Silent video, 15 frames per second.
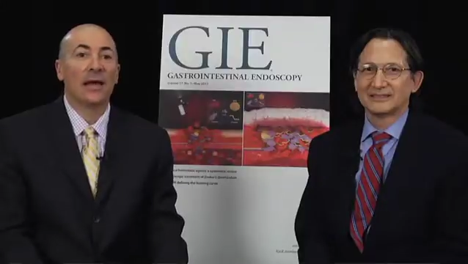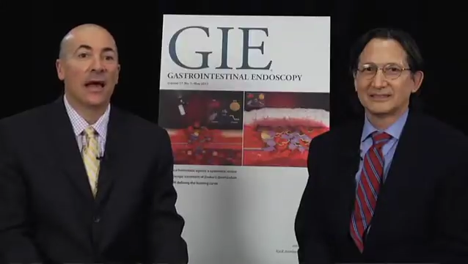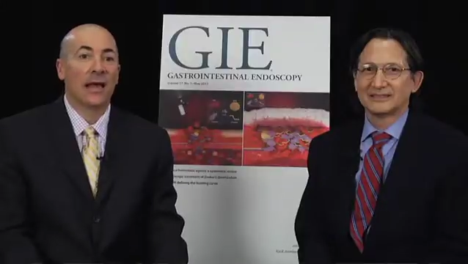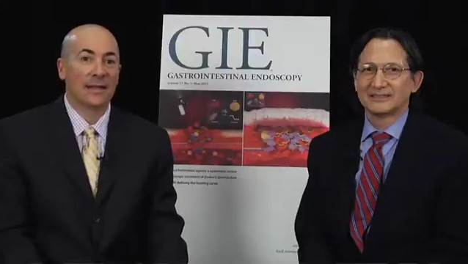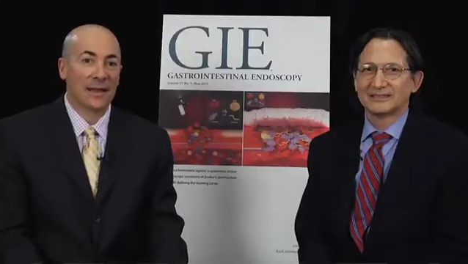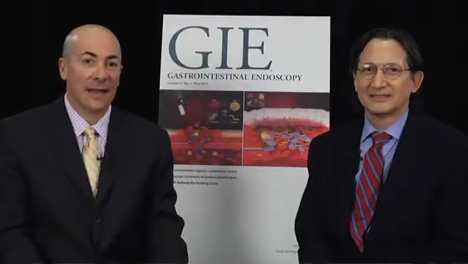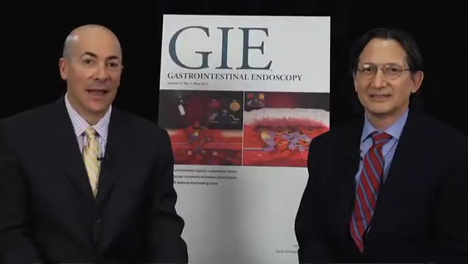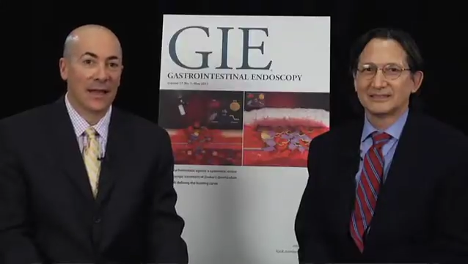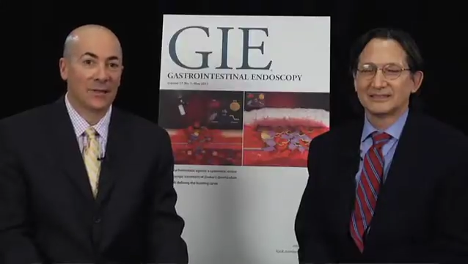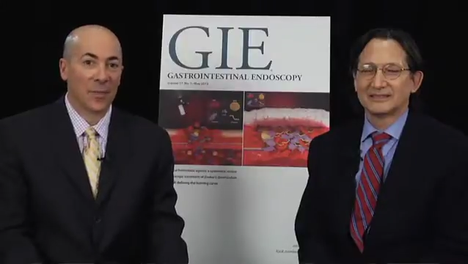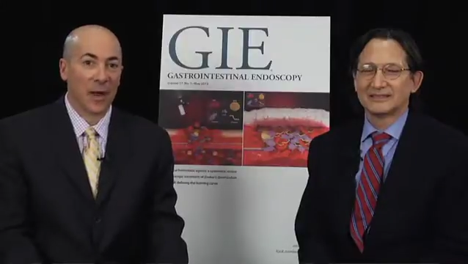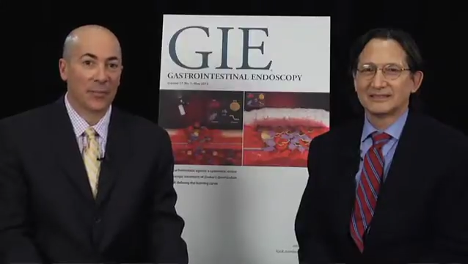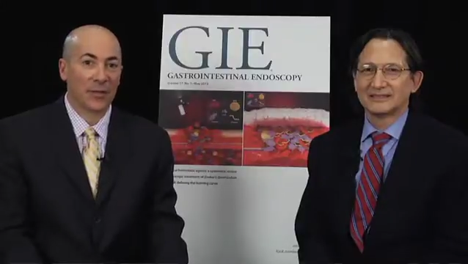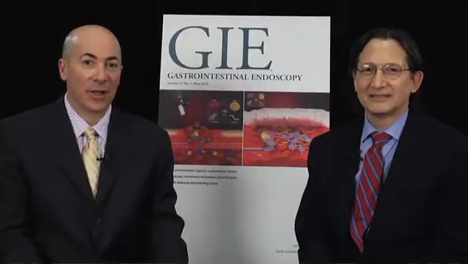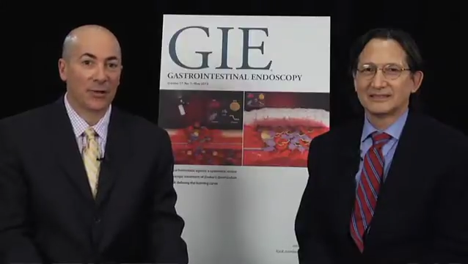Speaker 1: and today it's
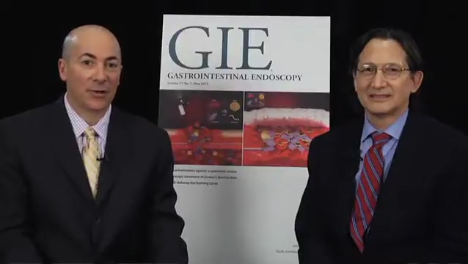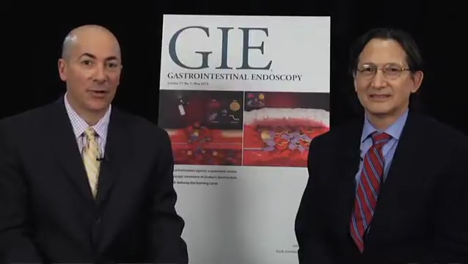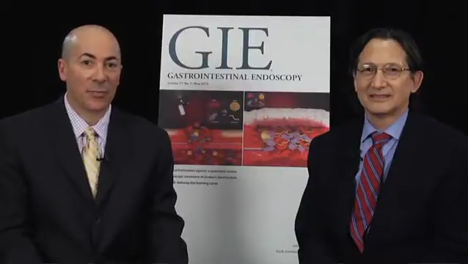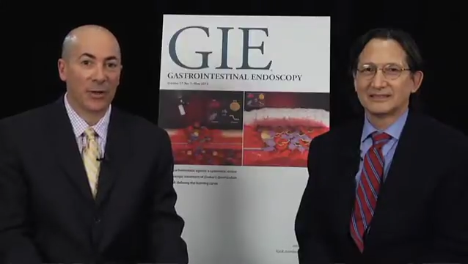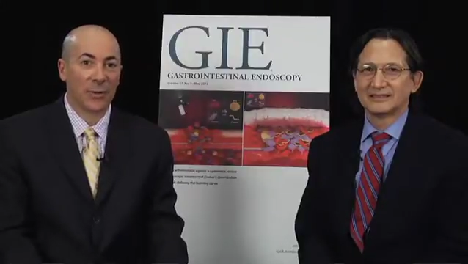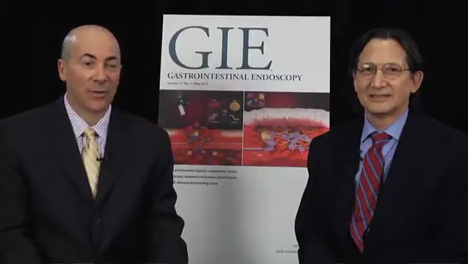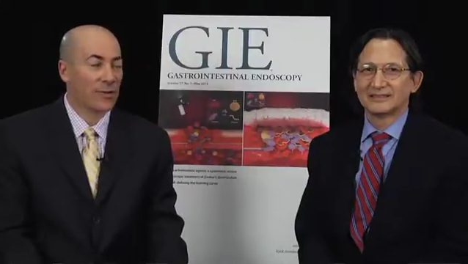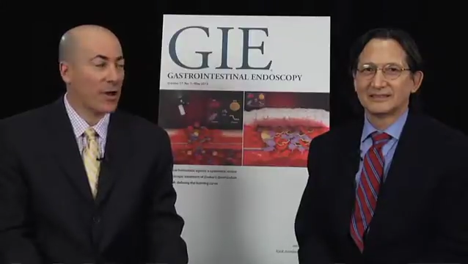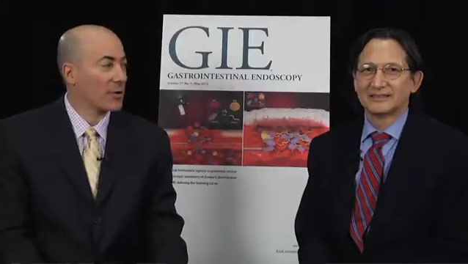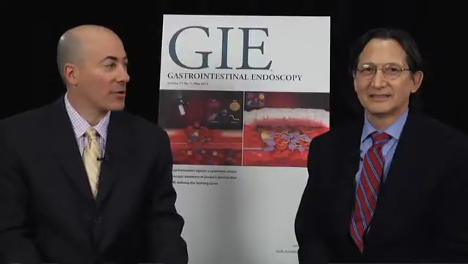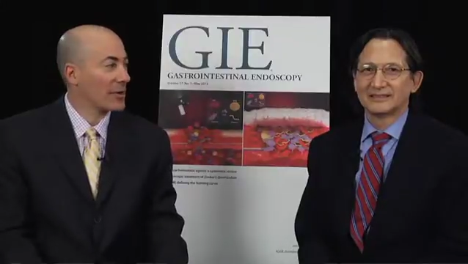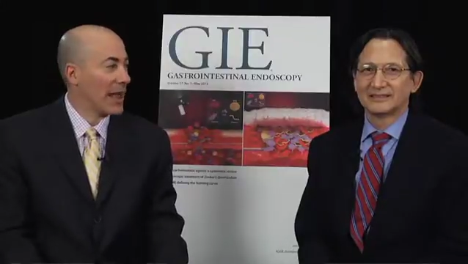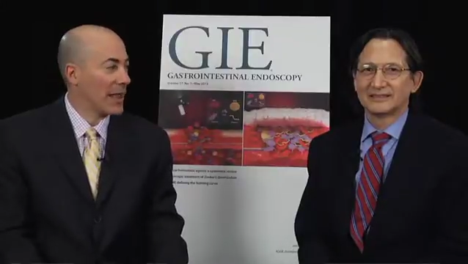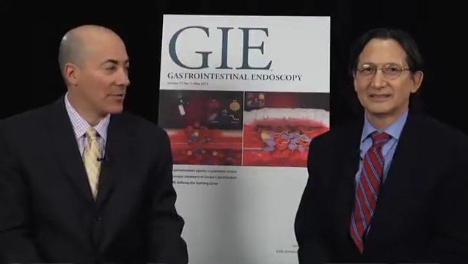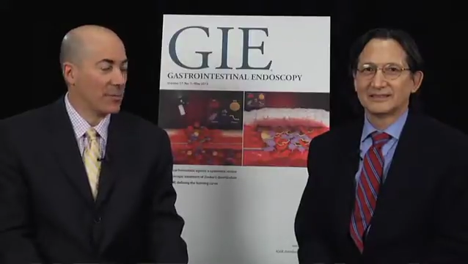my pleasure to be with Doctor
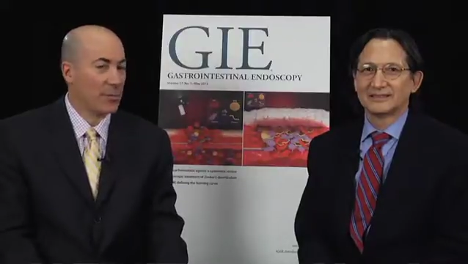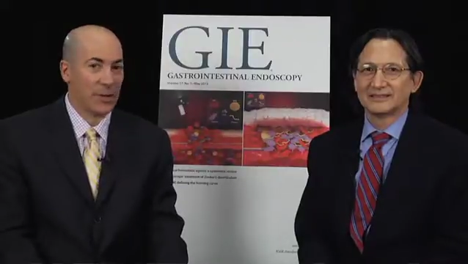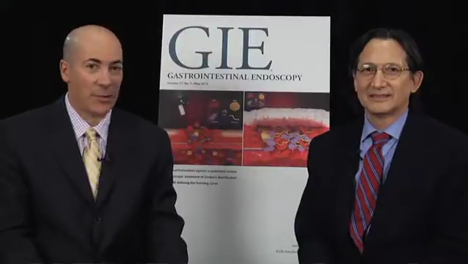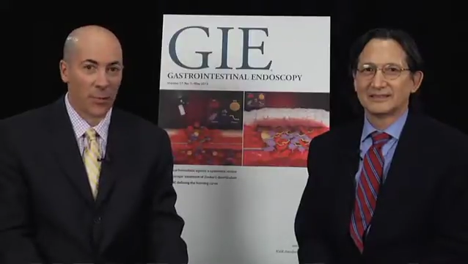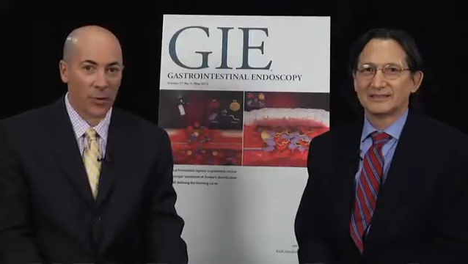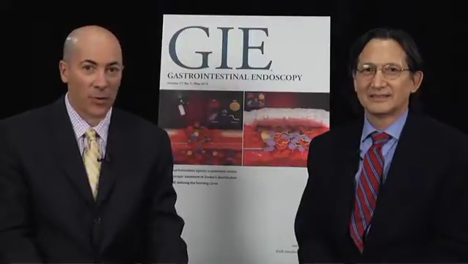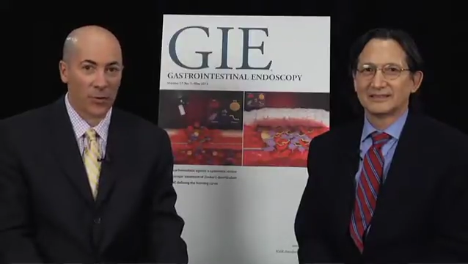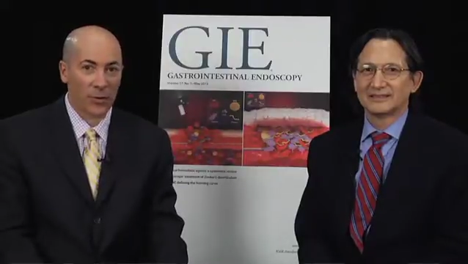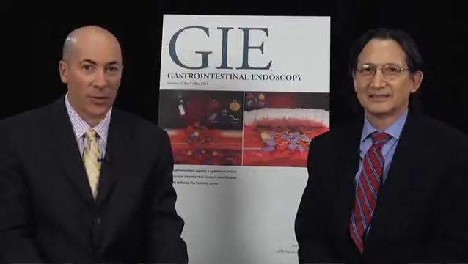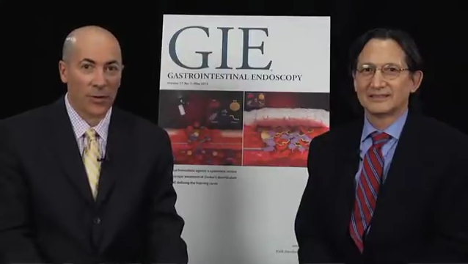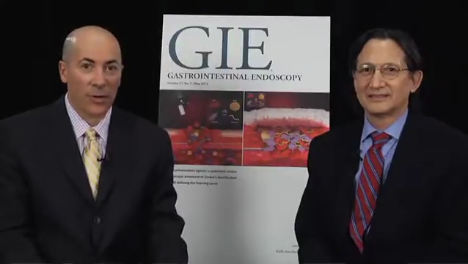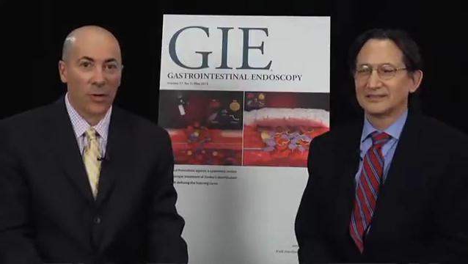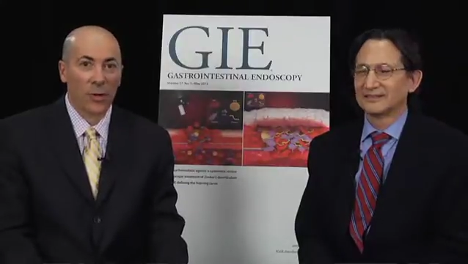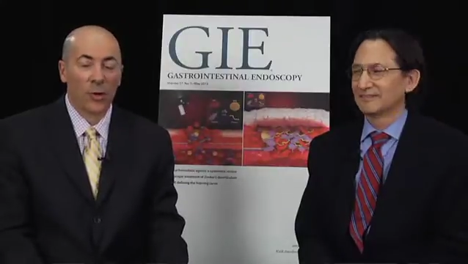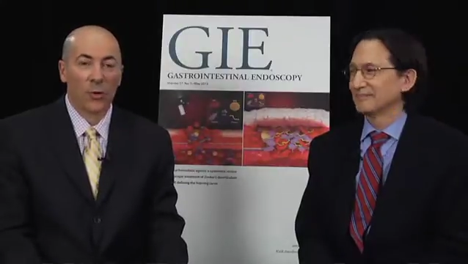Kenneth Binmoeller,
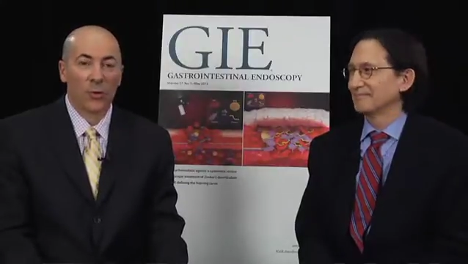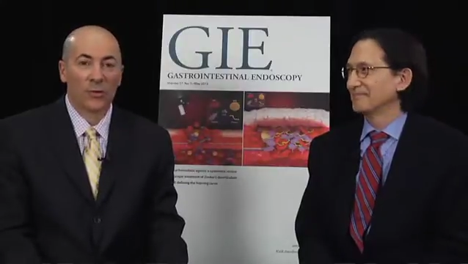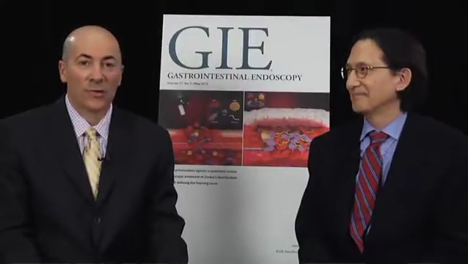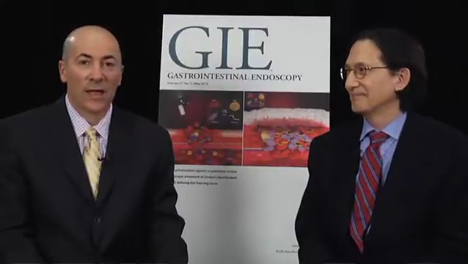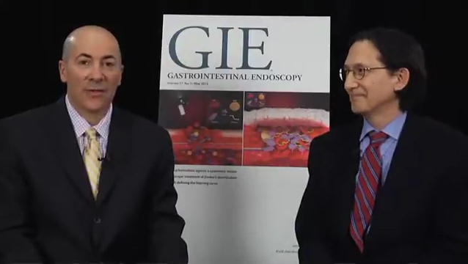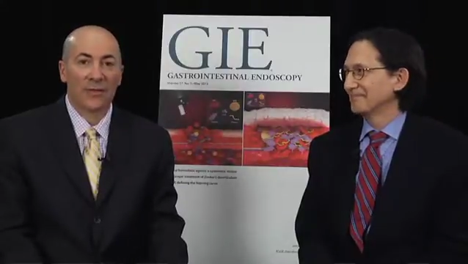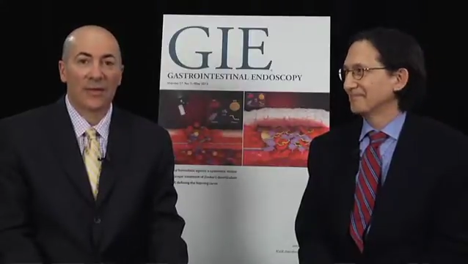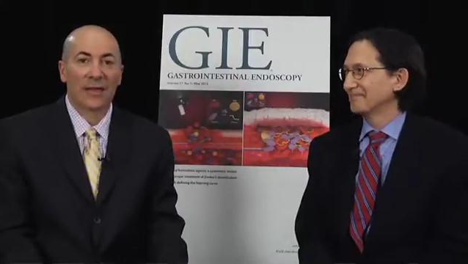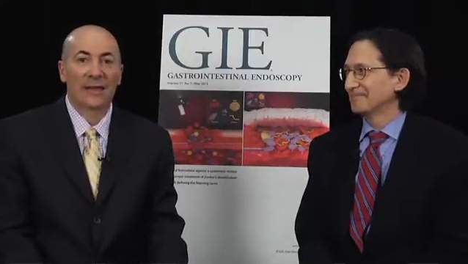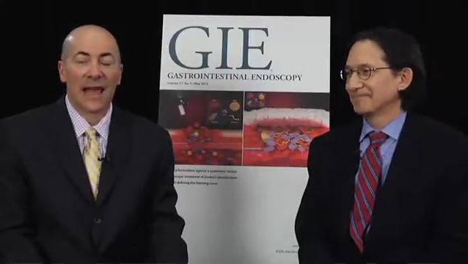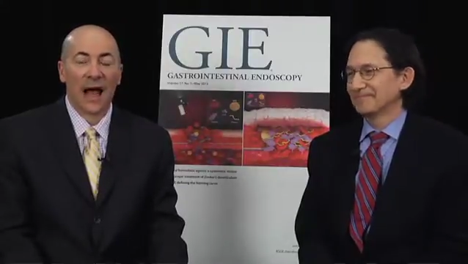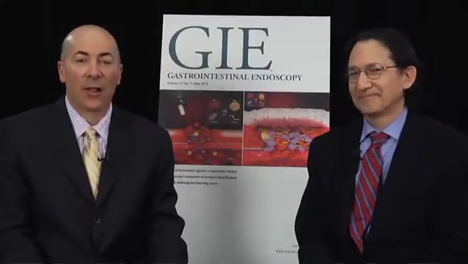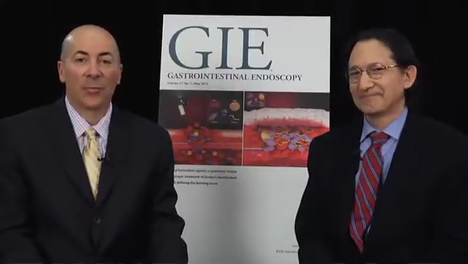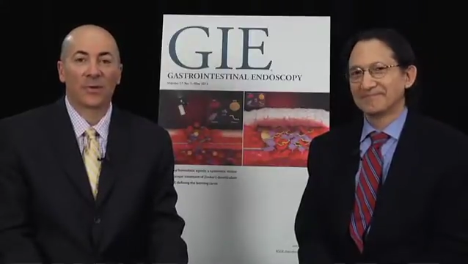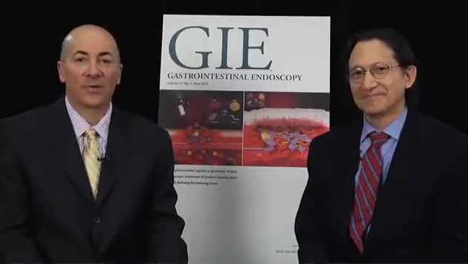who is at
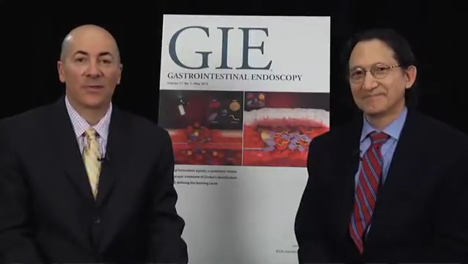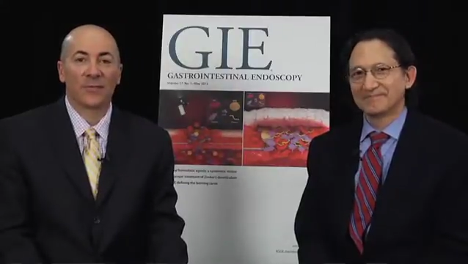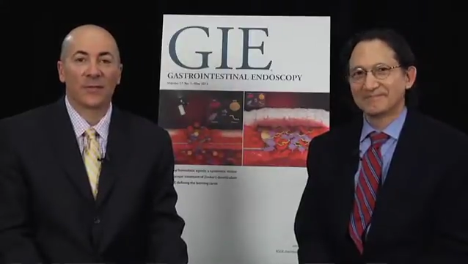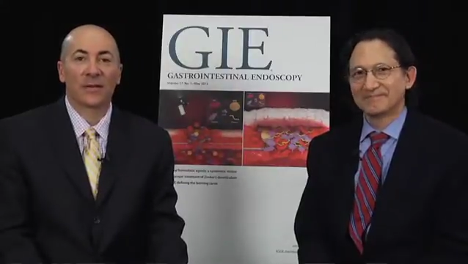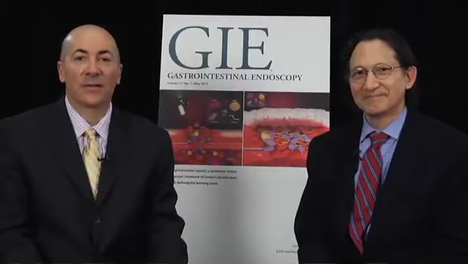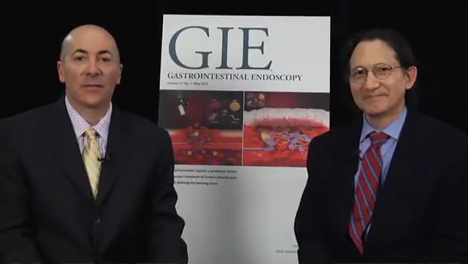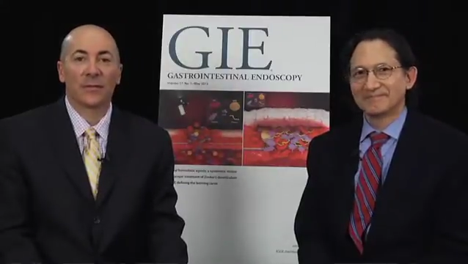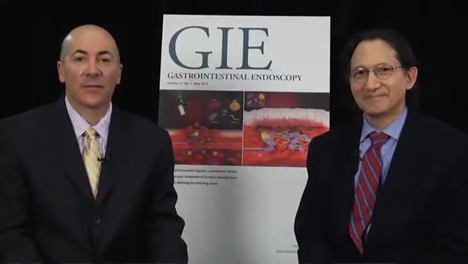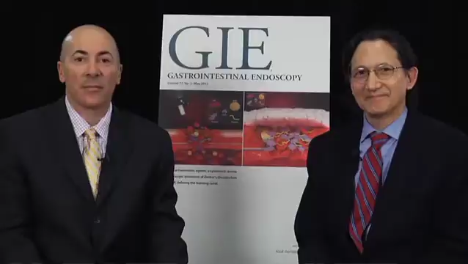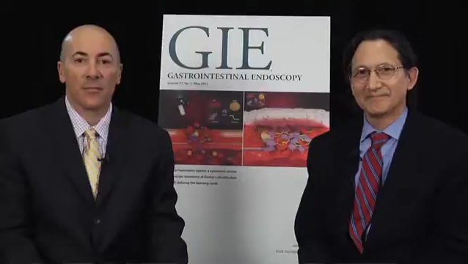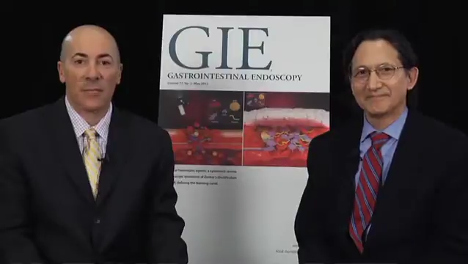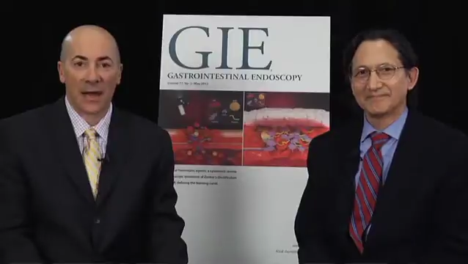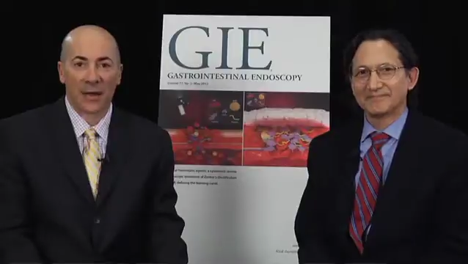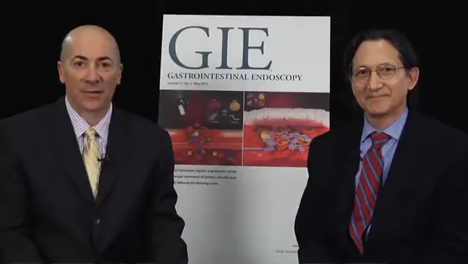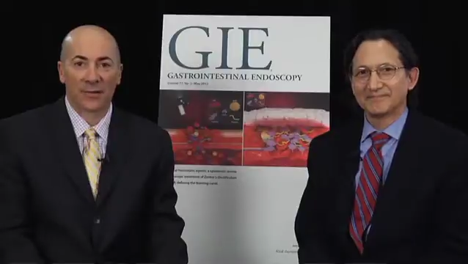Cal Pacific
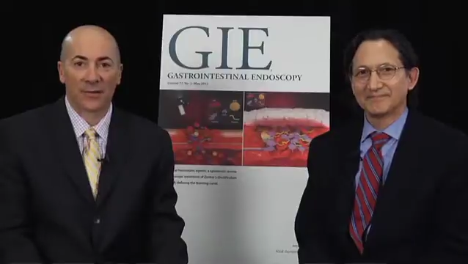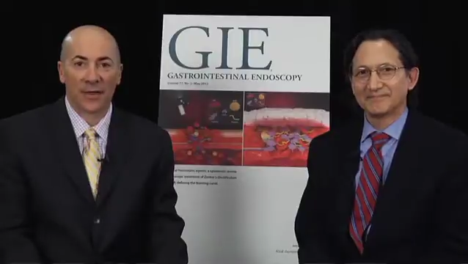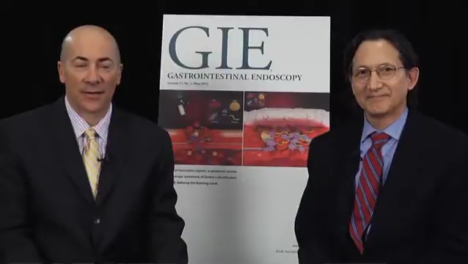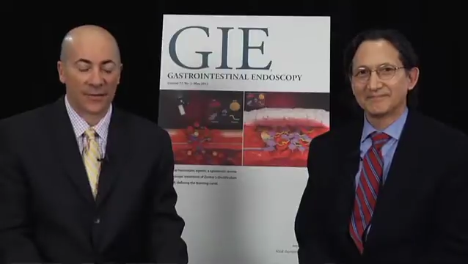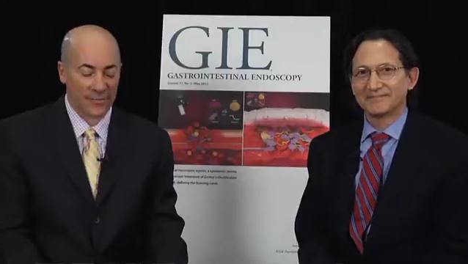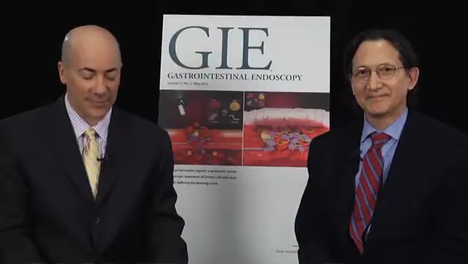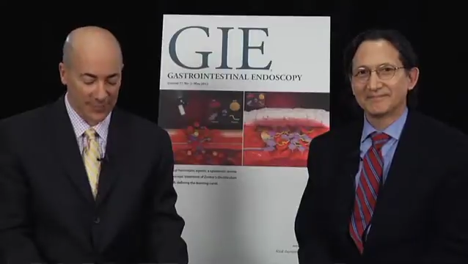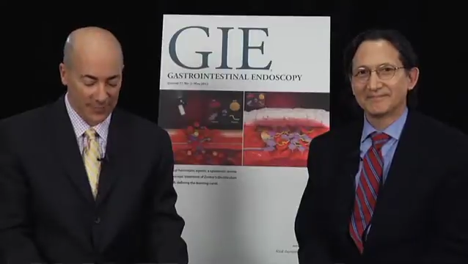Medical Center.